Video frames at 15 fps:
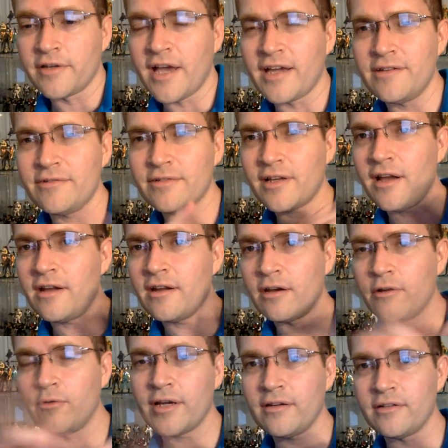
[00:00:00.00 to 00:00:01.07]
Yeah, he was kind
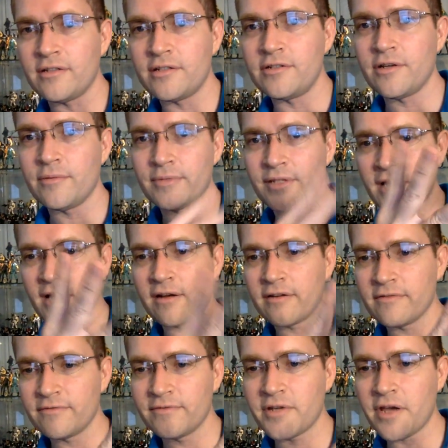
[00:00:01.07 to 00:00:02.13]
of quick. He jumped out
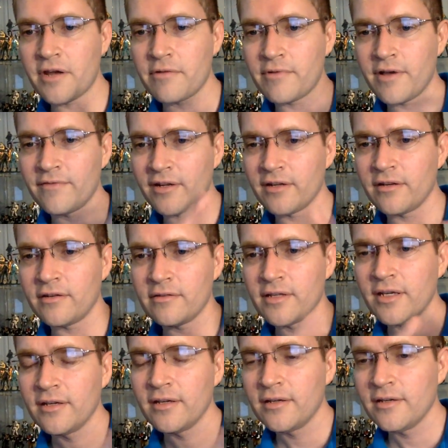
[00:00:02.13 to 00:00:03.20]
of Soundwave, and
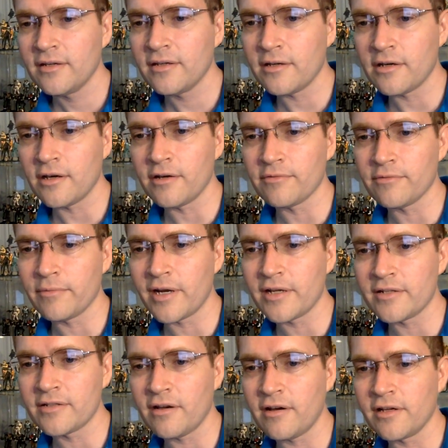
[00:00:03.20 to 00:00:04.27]
from what I
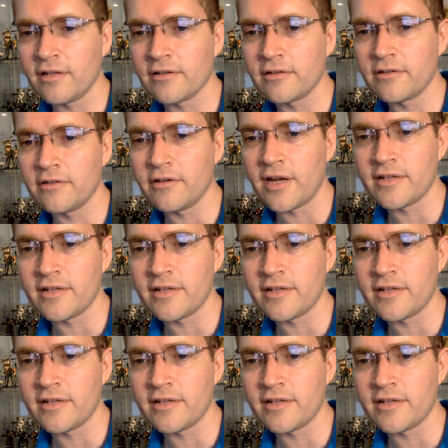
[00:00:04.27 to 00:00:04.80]
saw, he looked good.